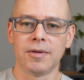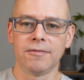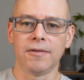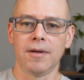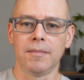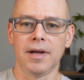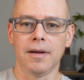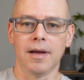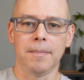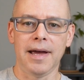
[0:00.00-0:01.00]
from
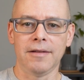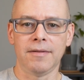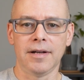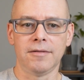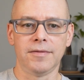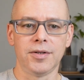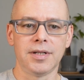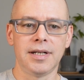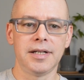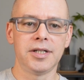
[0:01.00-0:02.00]
Pathfinder
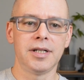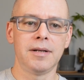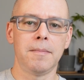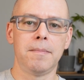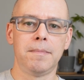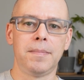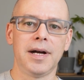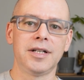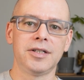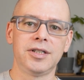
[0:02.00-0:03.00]
First Edition,
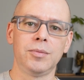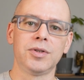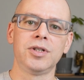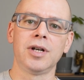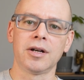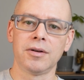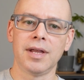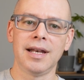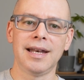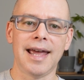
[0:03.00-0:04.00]
but she was younger
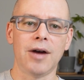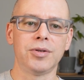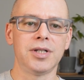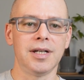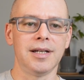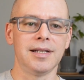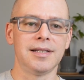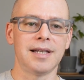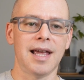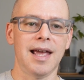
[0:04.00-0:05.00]
then. Now she
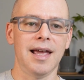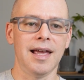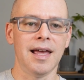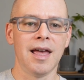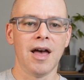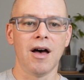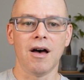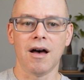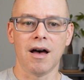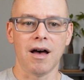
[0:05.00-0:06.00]
is a
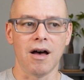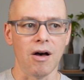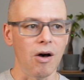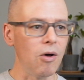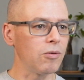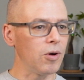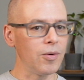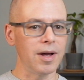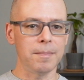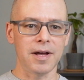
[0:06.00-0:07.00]

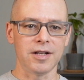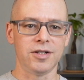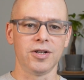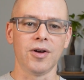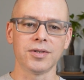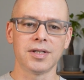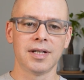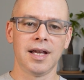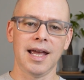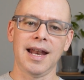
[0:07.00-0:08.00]
all-grown-up adult
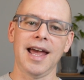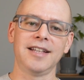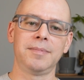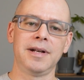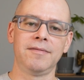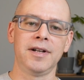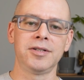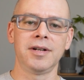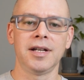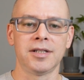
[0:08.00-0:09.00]
and has been
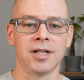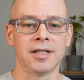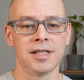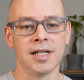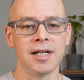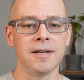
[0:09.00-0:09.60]
adventuring in Changia.